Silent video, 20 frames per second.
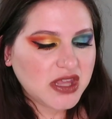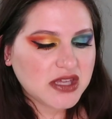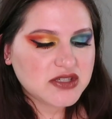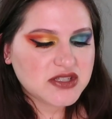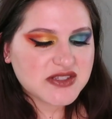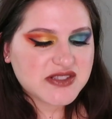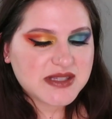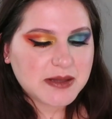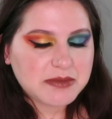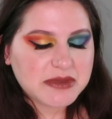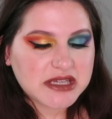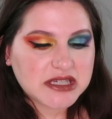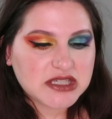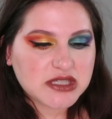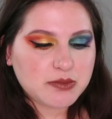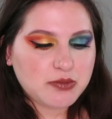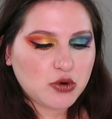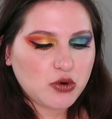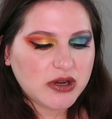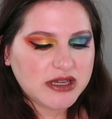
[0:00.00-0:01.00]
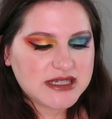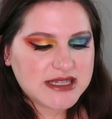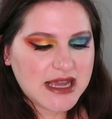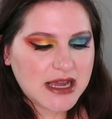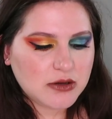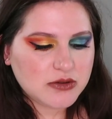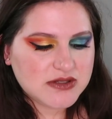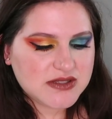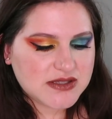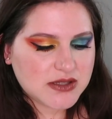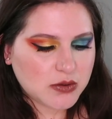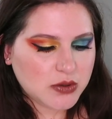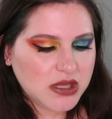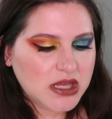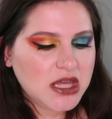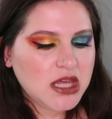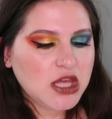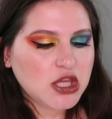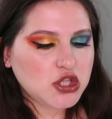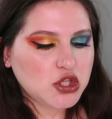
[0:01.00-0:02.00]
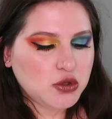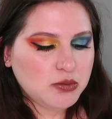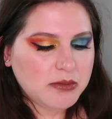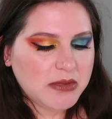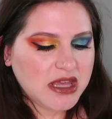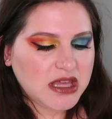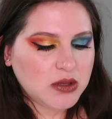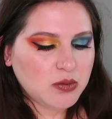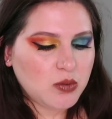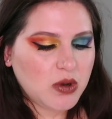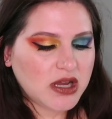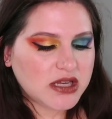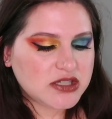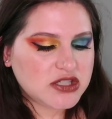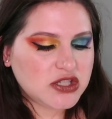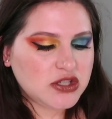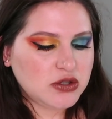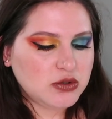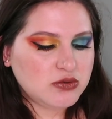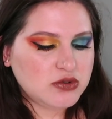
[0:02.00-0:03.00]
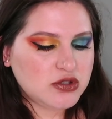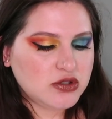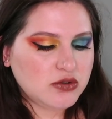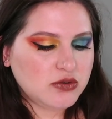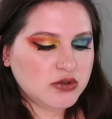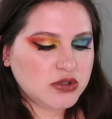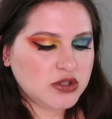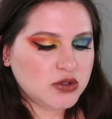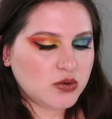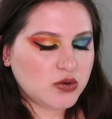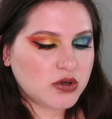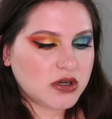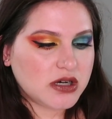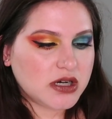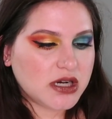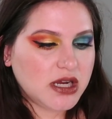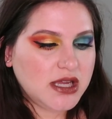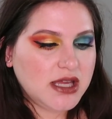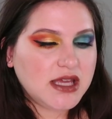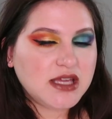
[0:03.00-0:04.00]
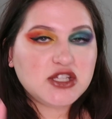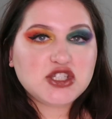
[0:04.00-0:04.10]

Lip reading: Just something to point out. So you may want to do your